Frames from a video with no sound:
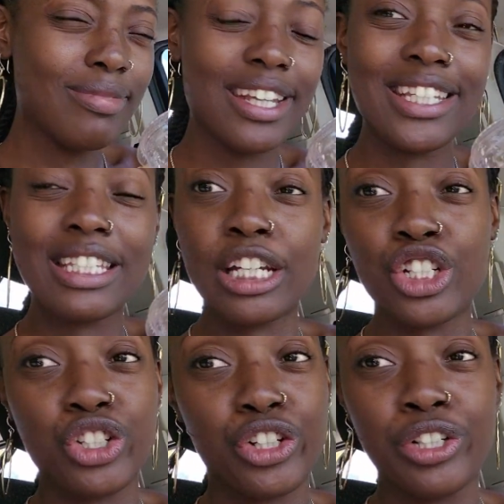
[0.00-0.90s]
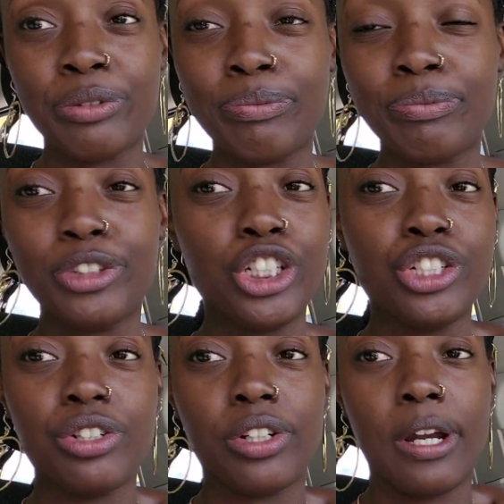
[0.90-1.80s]
It tastes like sugar. Just
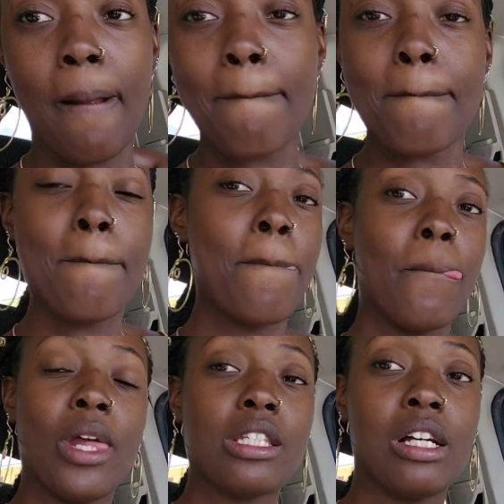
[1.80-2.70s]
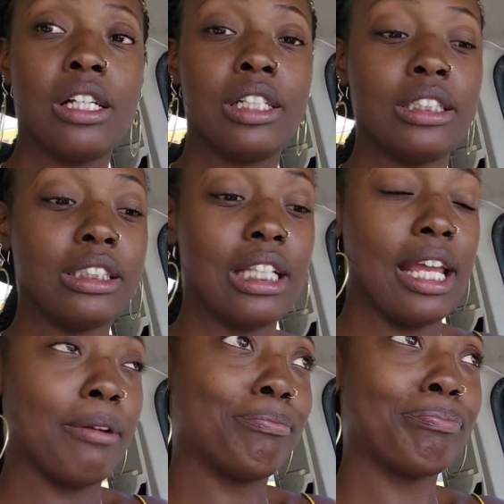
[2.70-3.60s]
sugar. That's all it is.
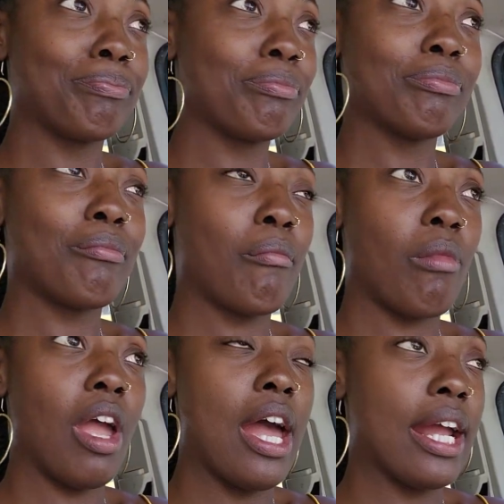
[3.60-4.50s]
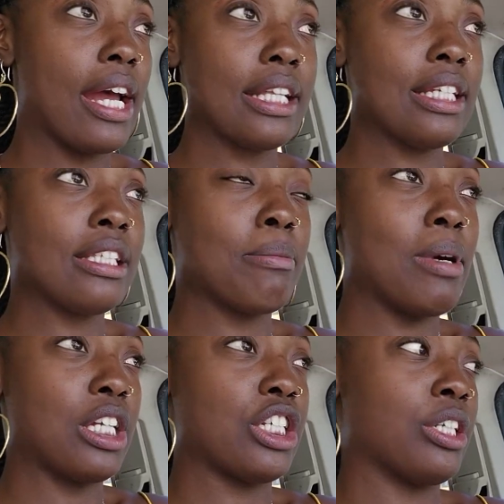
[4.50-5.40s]
Like, I can't taste the
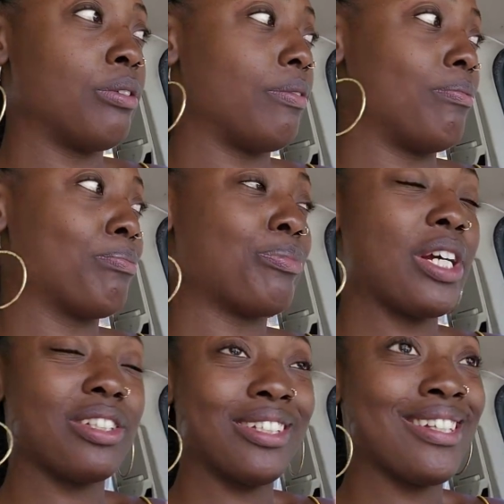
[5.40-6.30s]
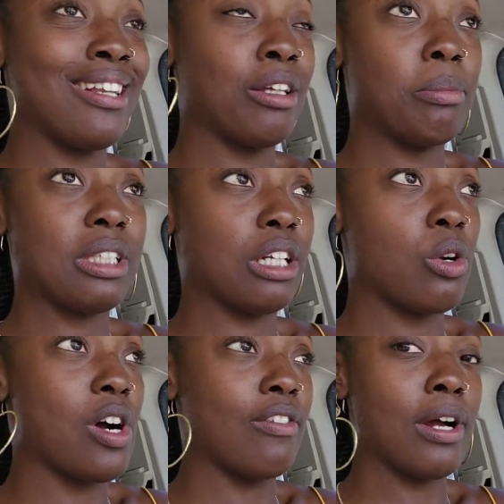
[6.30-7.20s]
passion. I could taste a little bit of the
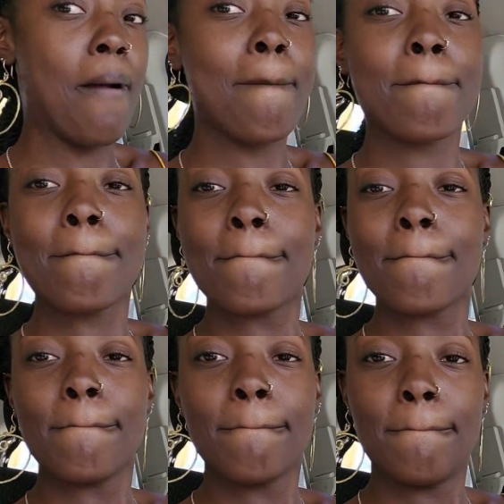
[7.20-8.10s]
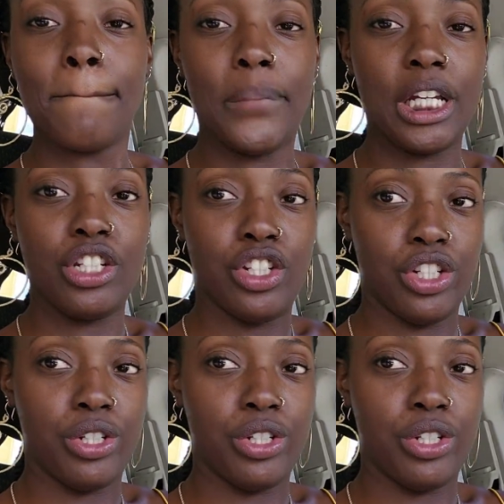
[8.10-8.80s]
guava, but it's just